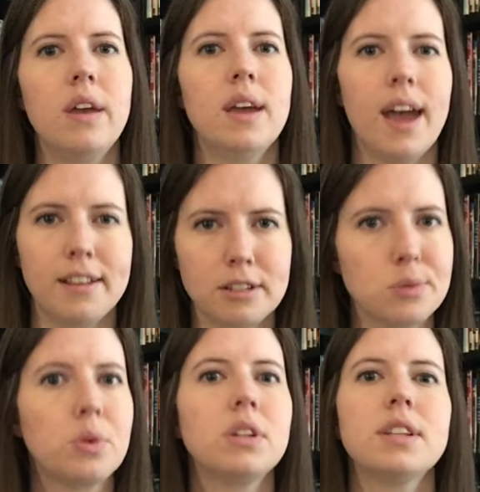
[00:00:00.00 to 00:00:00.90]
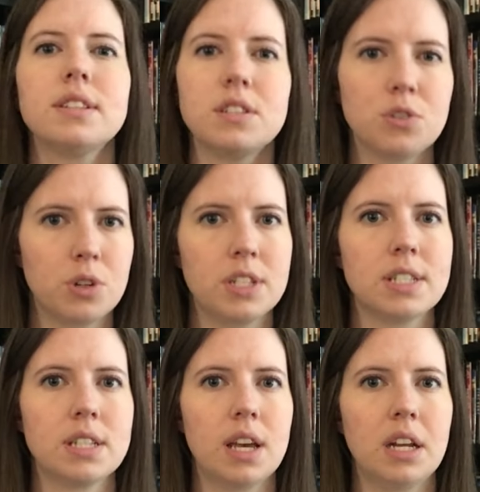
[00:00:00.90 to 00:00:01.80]
And this world that this story is
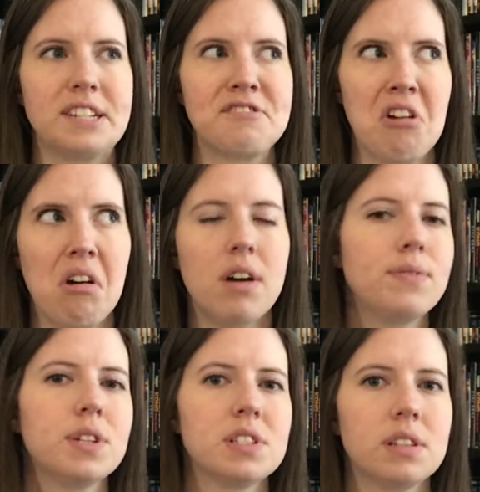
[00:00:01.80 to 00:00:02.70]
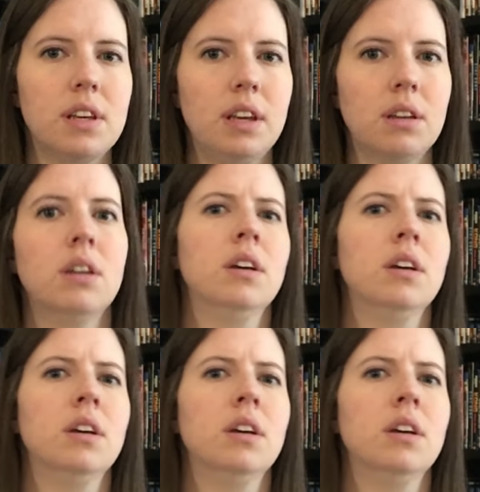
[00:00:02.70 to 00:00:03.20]
set is obviously